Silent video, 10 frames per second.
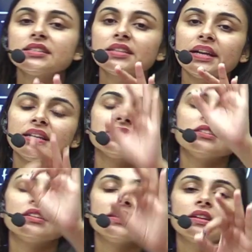rate is the
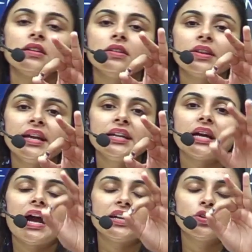re uh, rate
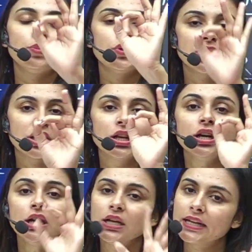at a particular
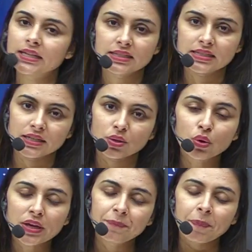instant.
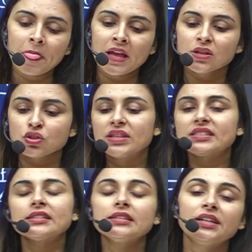Okay, so this
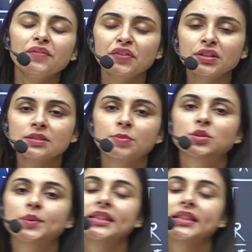is the difference between